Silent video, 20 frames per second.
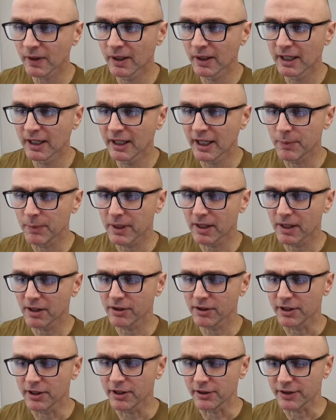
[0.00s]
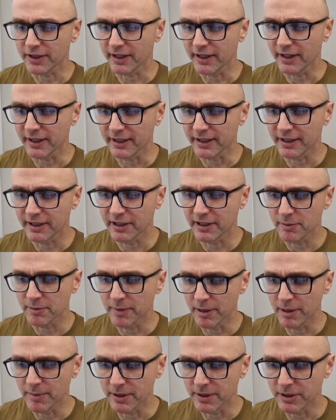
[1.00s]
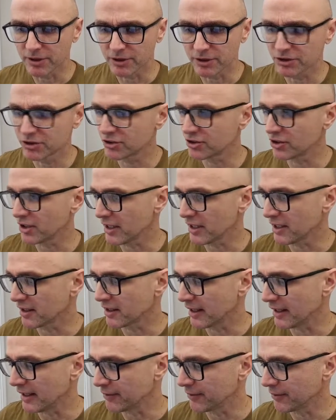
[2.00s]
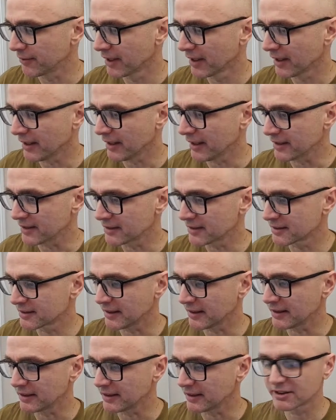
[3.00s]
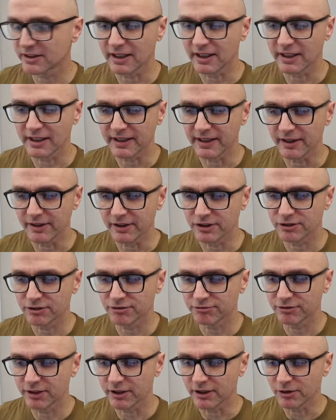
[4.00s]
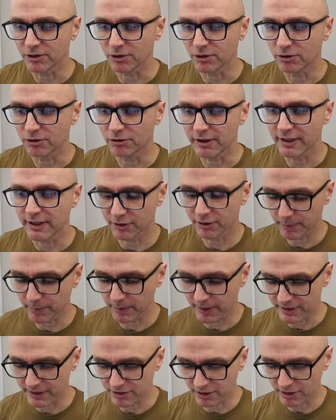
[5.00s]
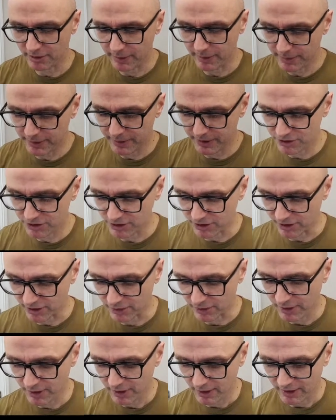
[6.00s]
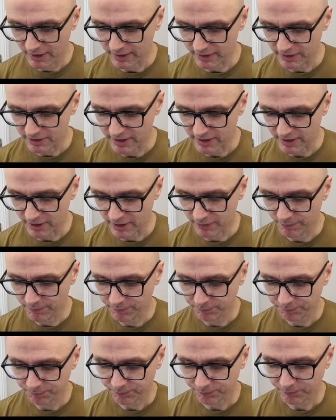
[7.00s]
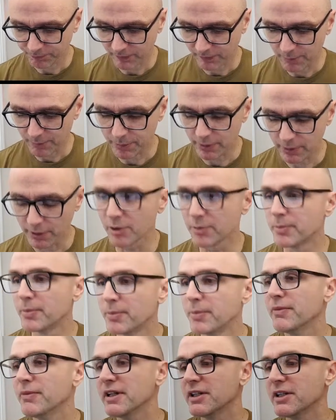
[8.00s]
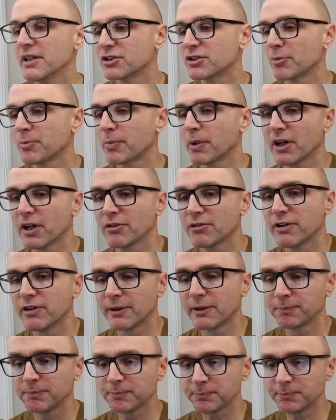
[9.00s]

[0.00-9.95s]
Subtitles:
And we click on OK, and at the moment you'll see that it's running all around the place at the moment. So let's now probe the supply rail,